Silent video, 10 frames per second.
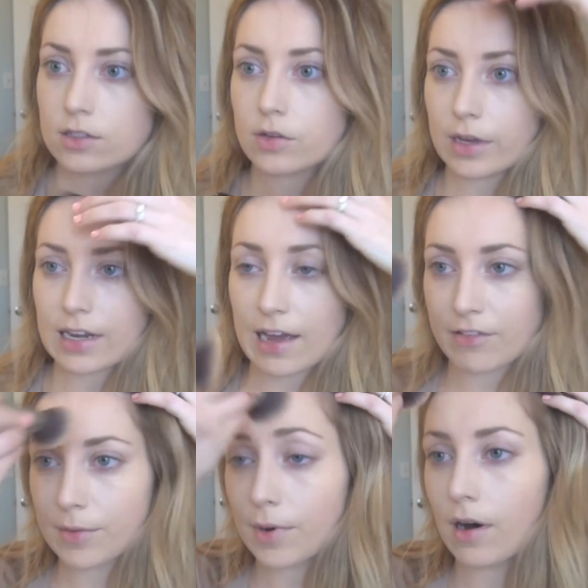so I can
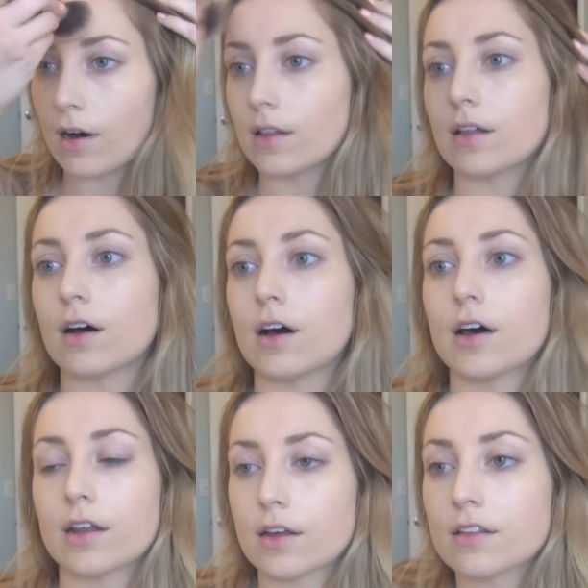have them all
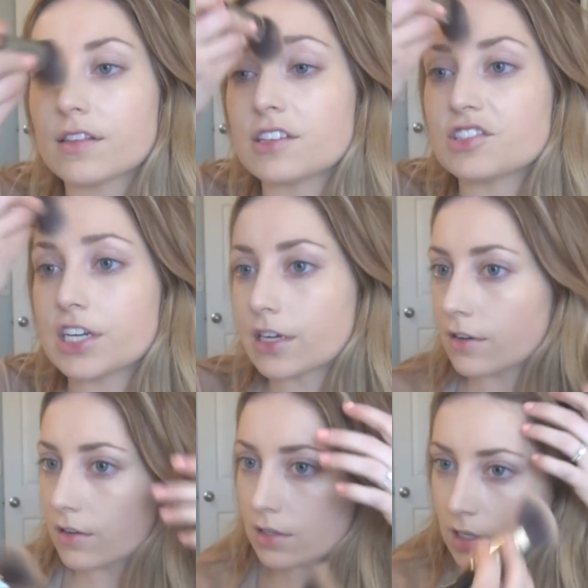on this
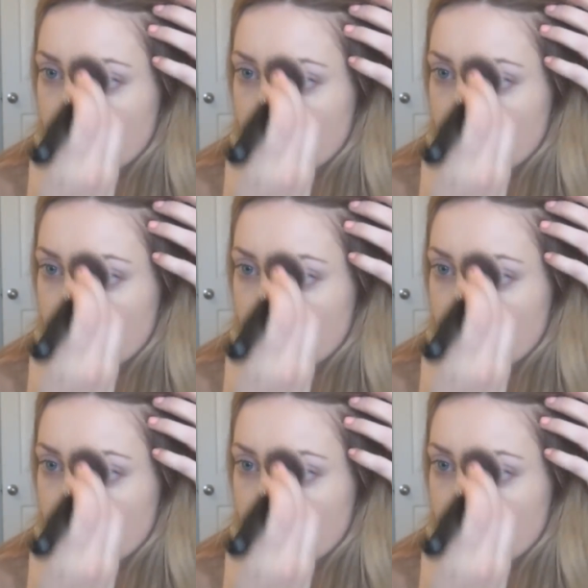channel.